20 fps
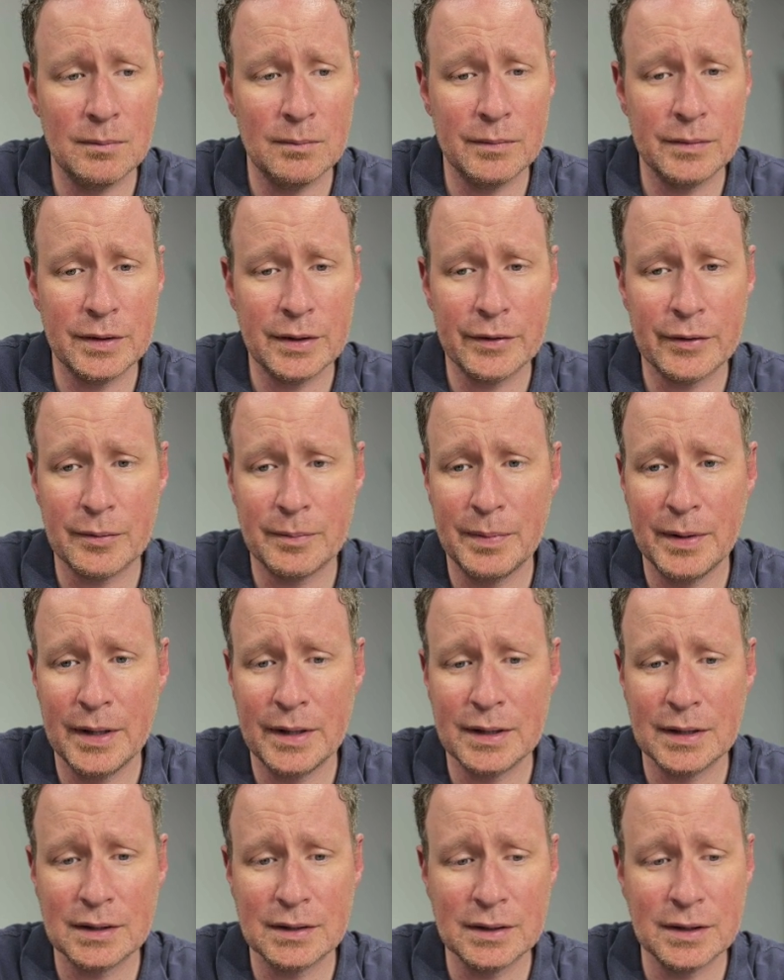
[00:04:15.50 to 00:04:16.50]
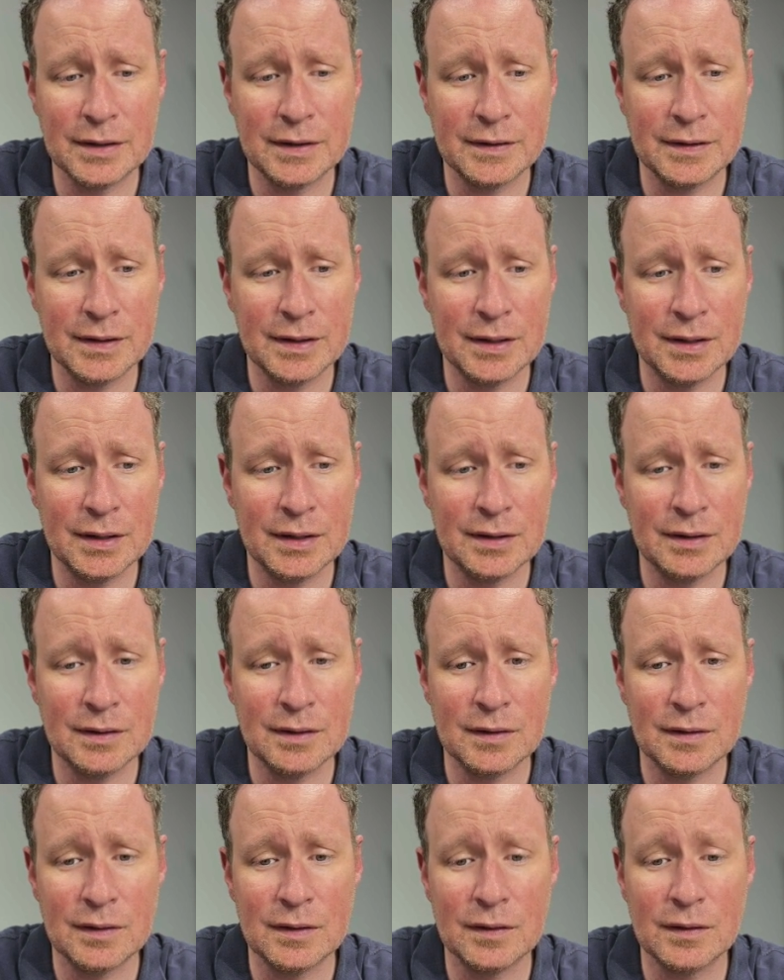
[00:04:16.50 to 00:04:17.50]
another pending
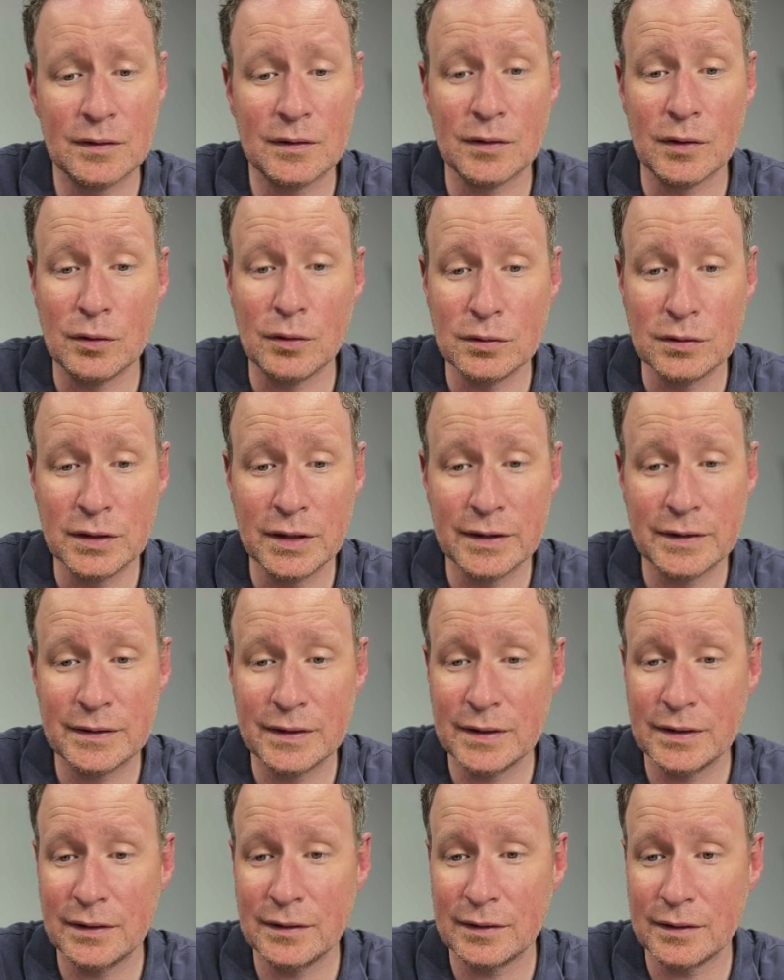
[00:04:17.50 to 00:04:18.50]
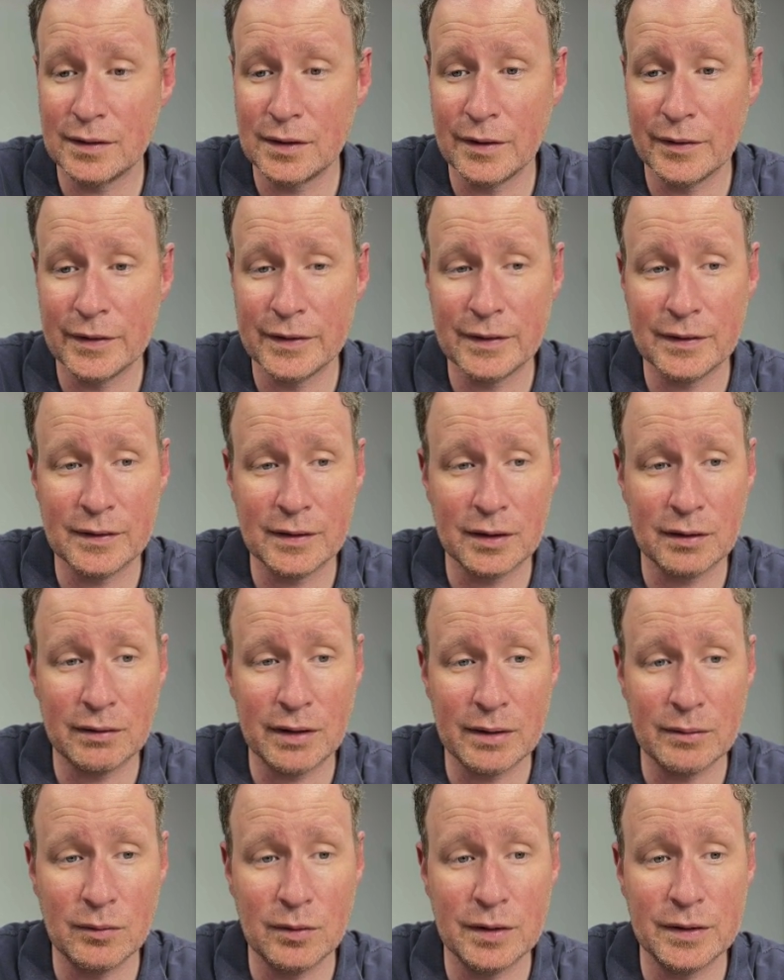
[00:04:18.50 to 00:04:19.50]
listings, sold listings. This is a
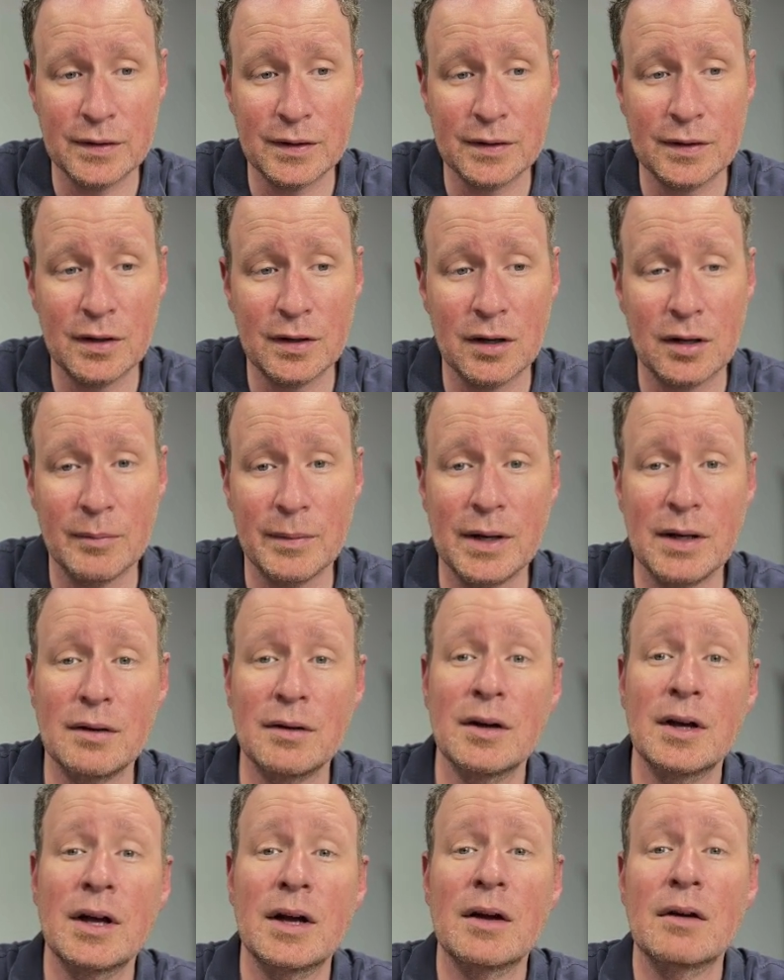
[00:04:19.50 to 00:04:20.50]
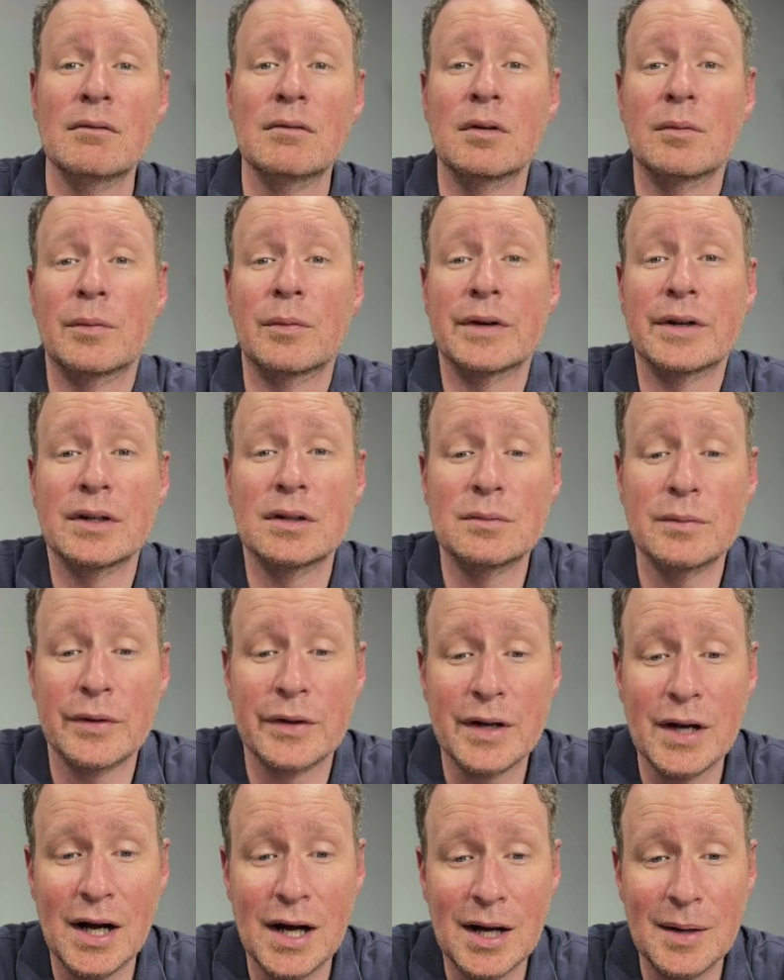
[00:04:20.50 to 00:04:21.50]
great one to talk about when we're dealing
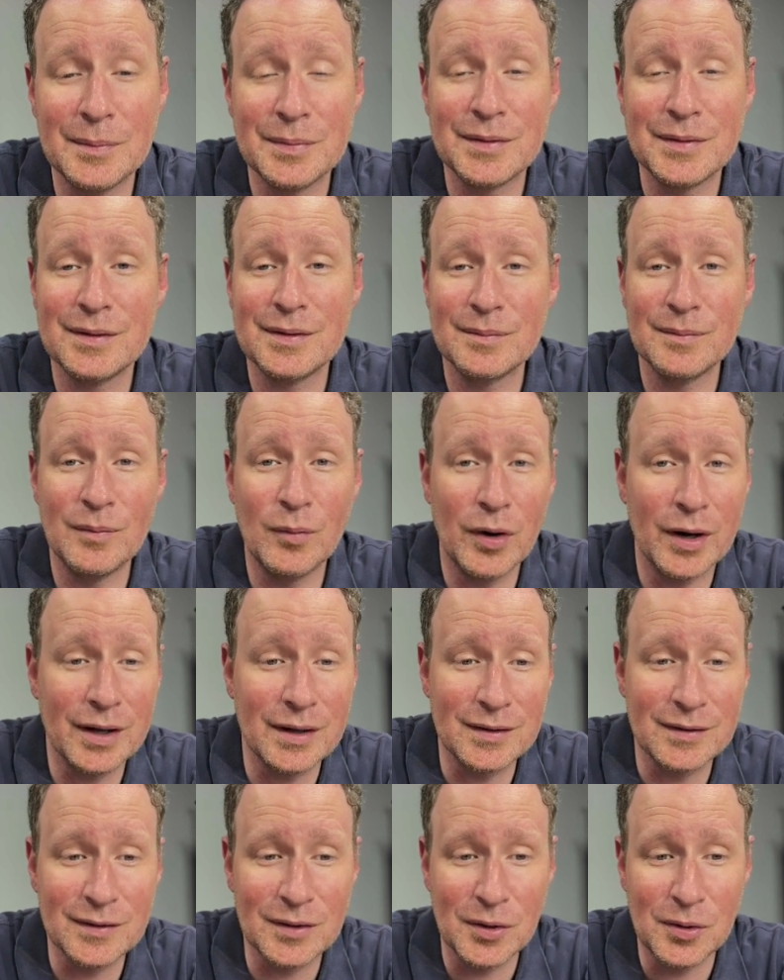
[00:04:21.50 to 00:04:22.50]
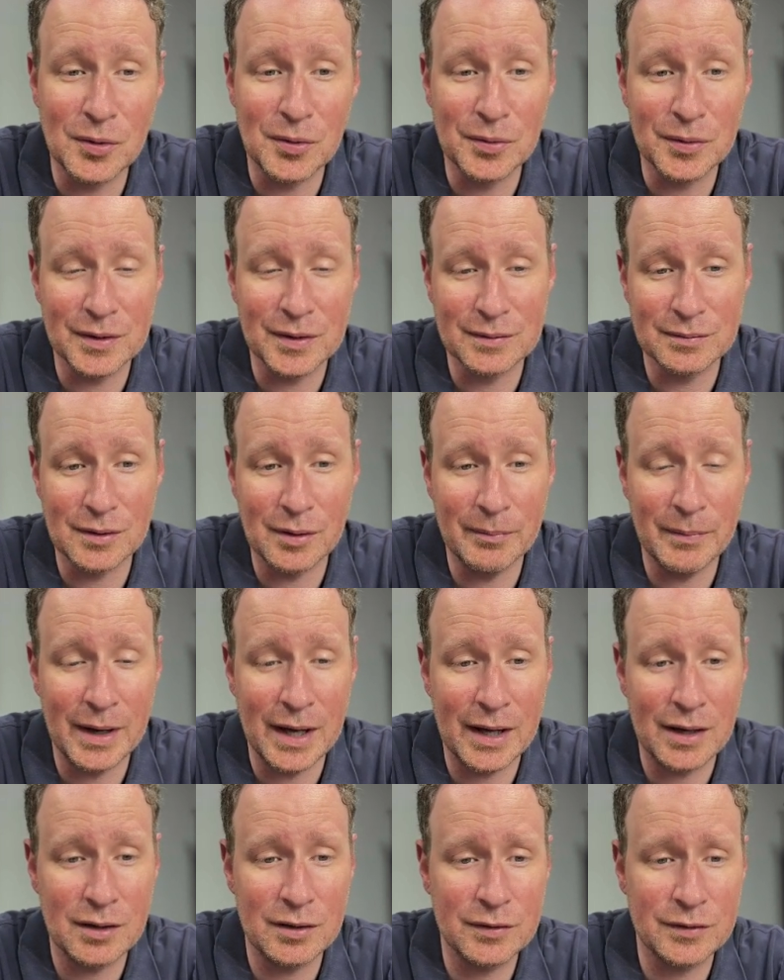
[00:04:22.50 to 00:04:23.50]
with comps. What has sold is what
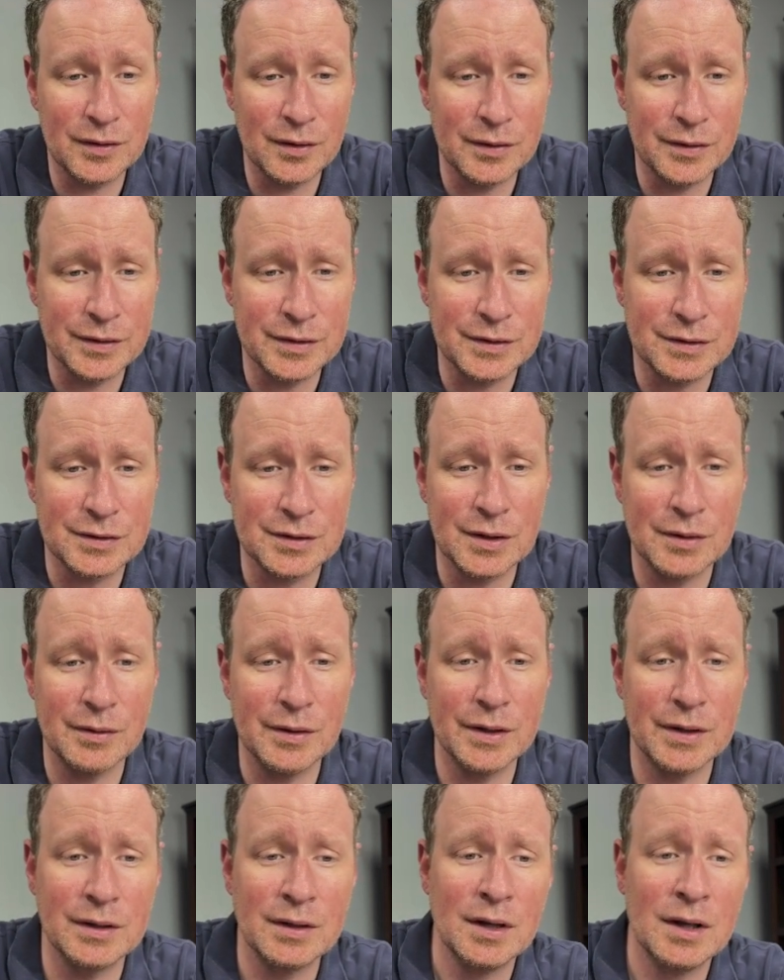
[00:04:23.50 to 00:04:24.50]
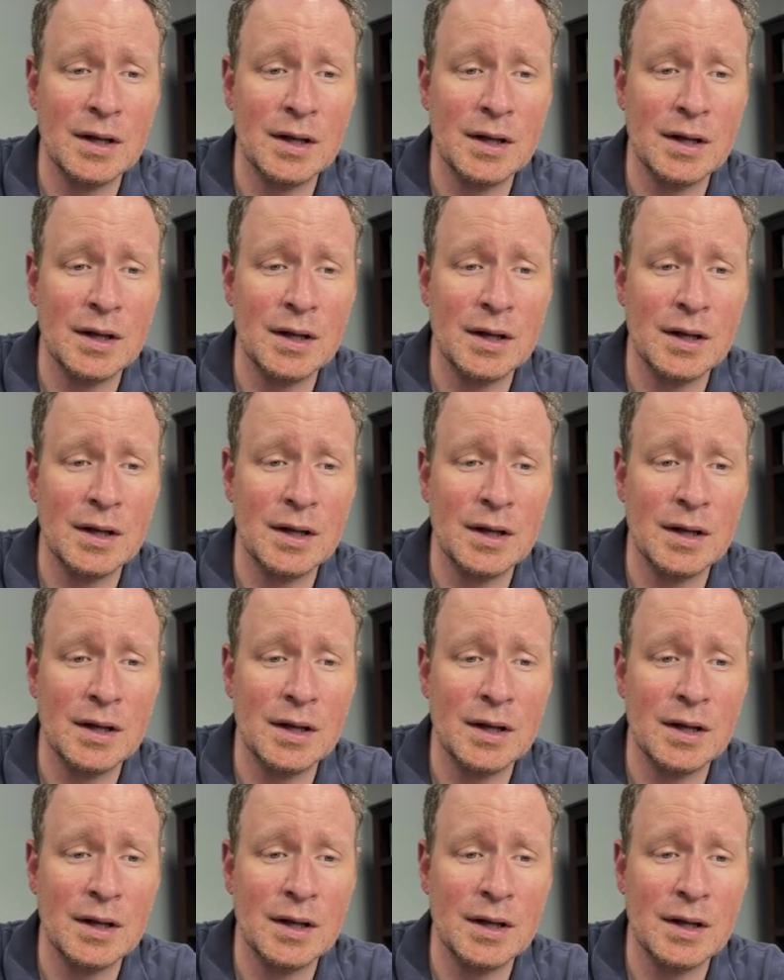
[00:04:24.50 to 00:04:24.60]
matters. So this is showing